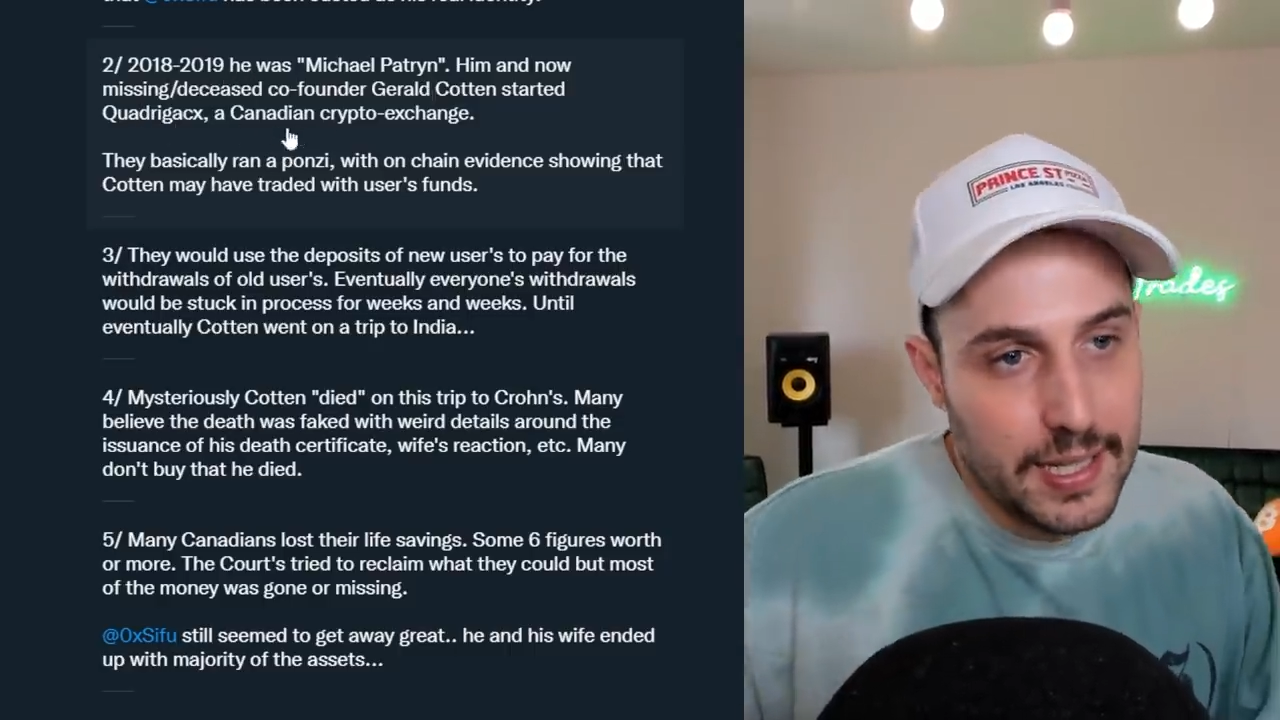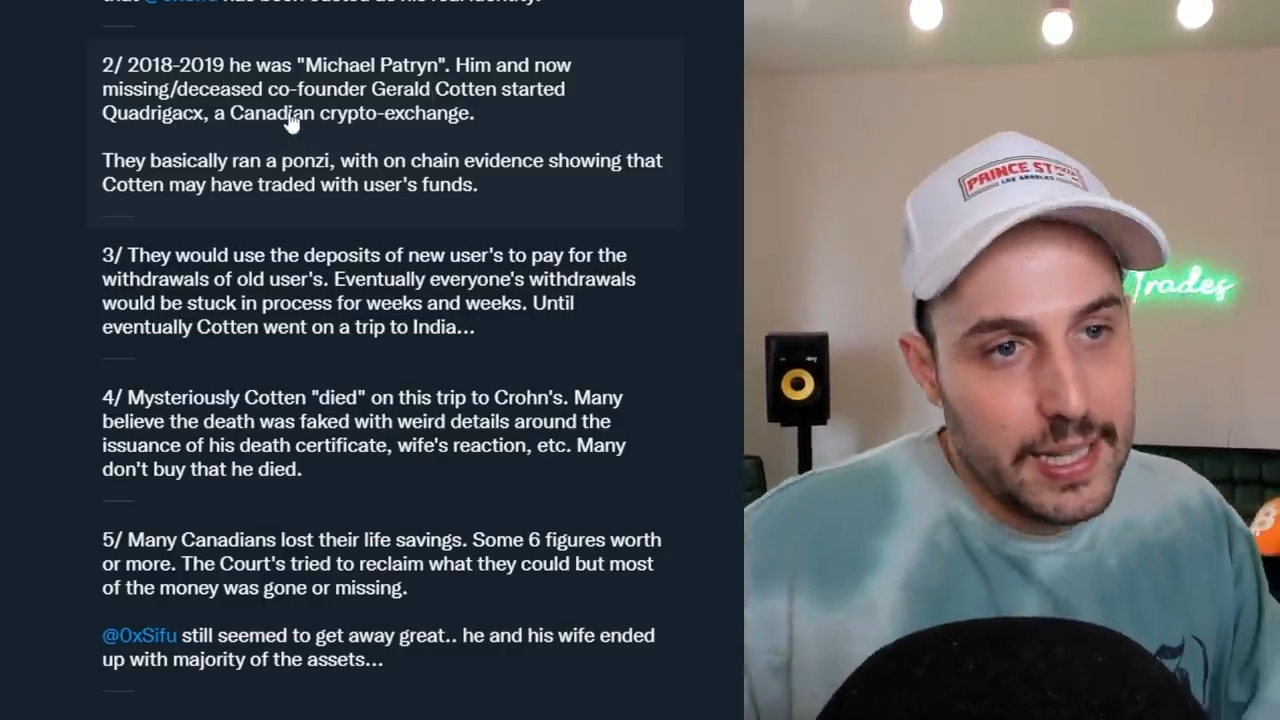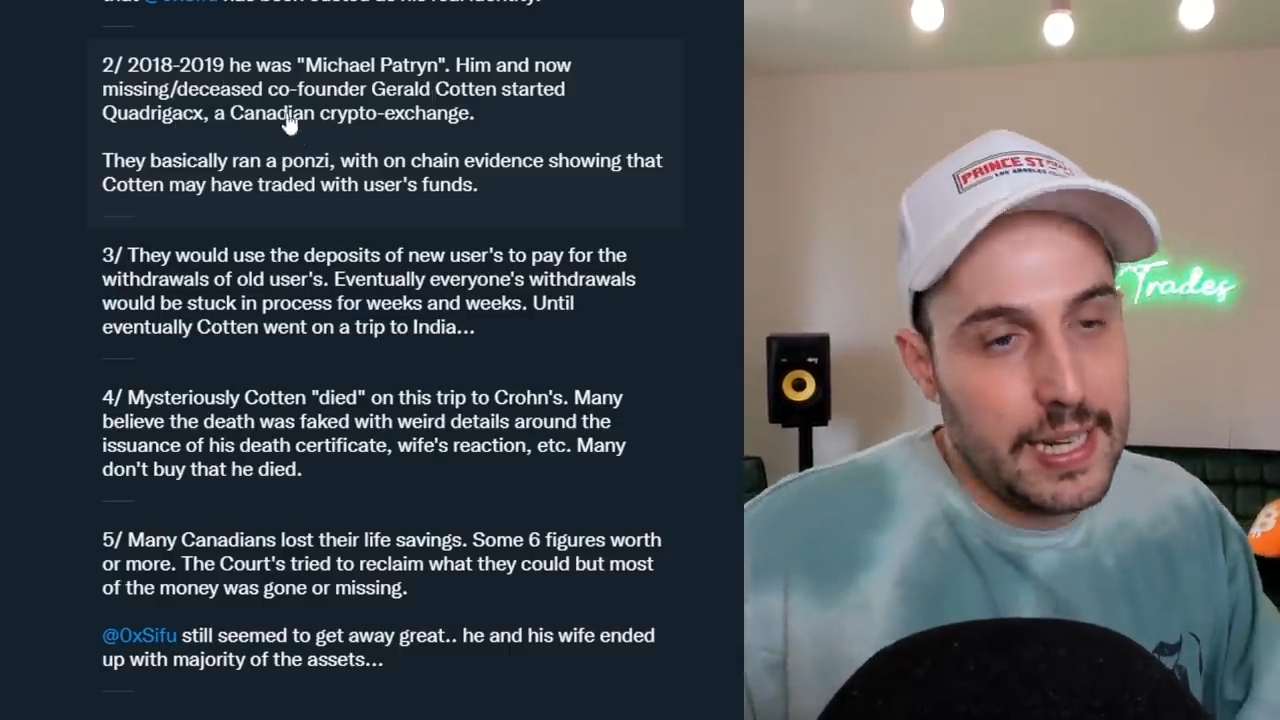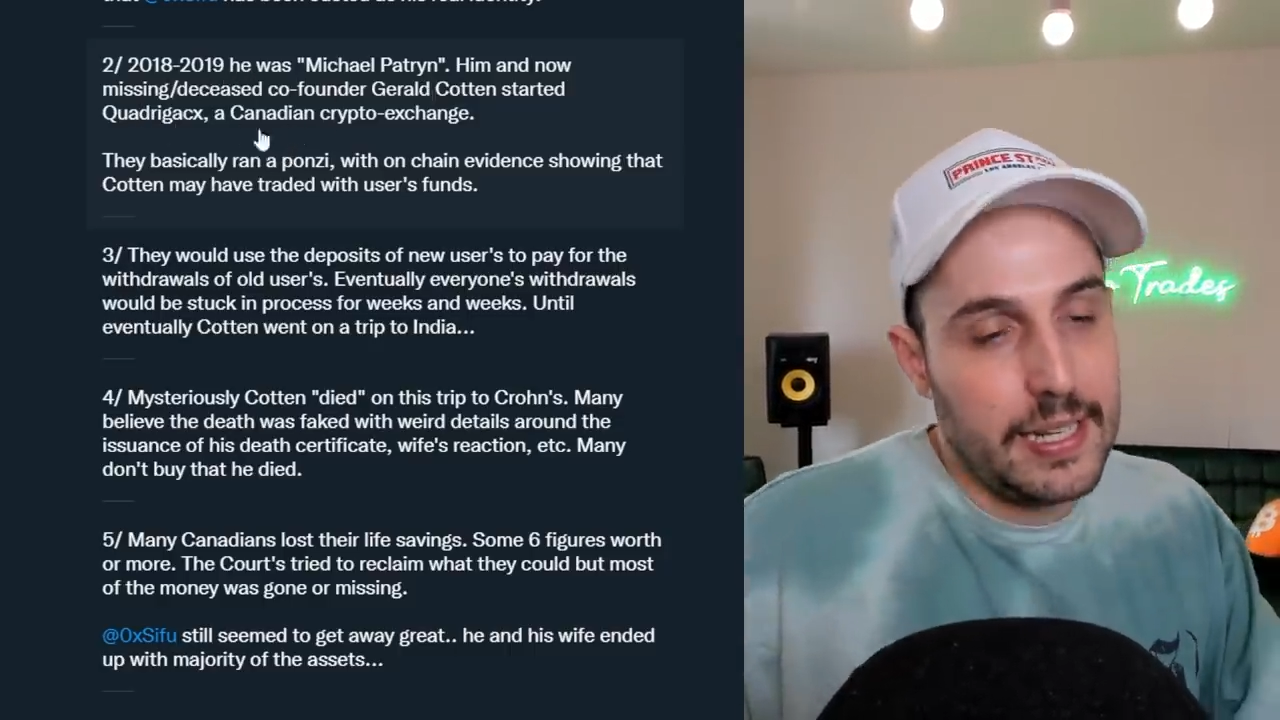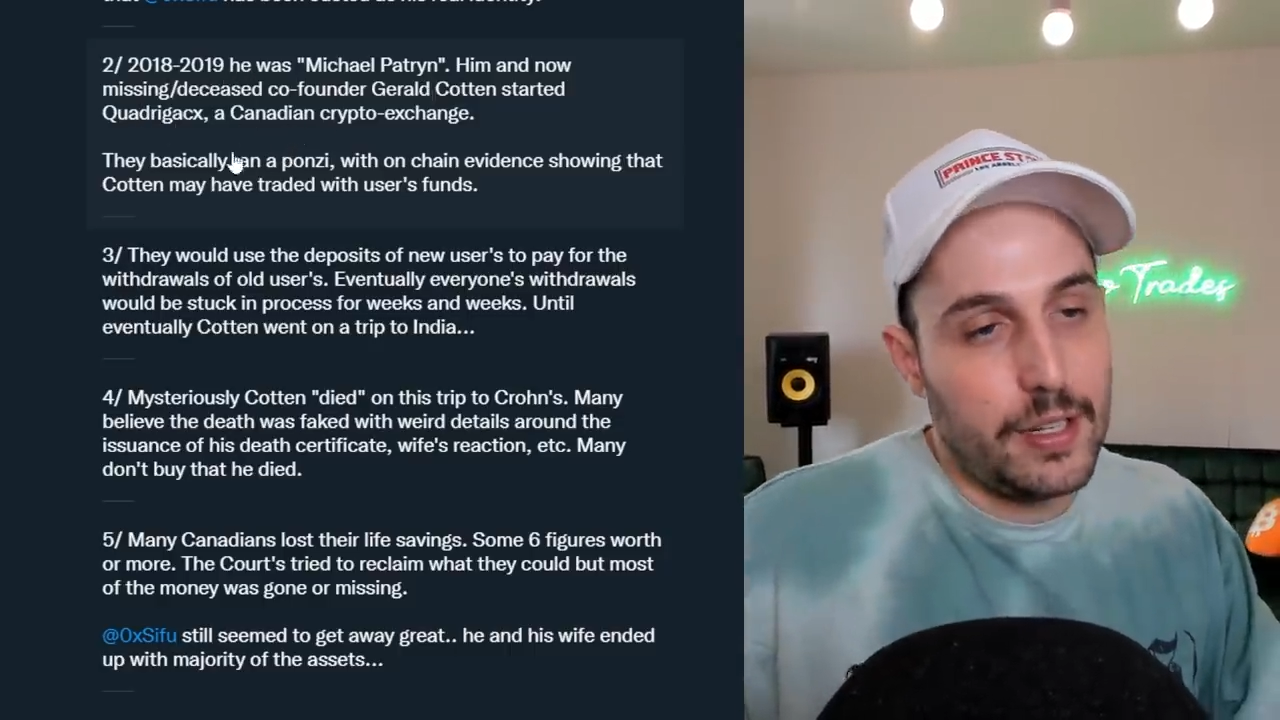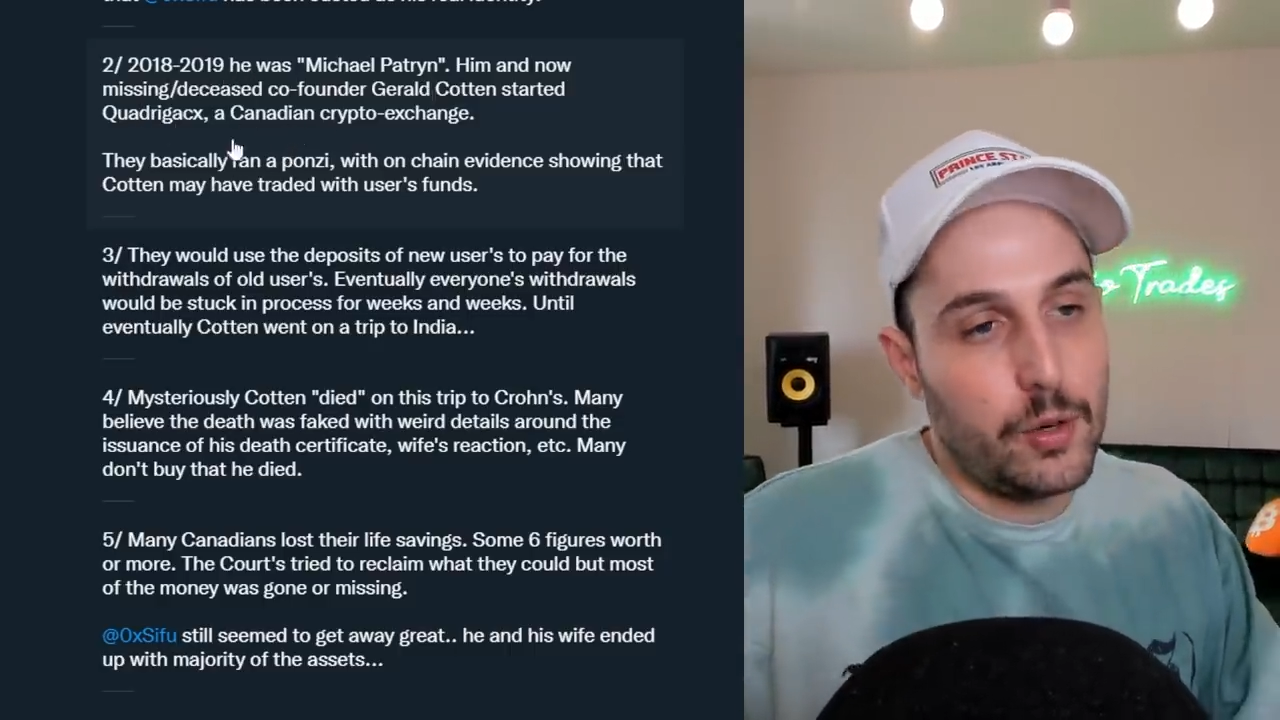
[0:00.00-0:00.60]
a Canadian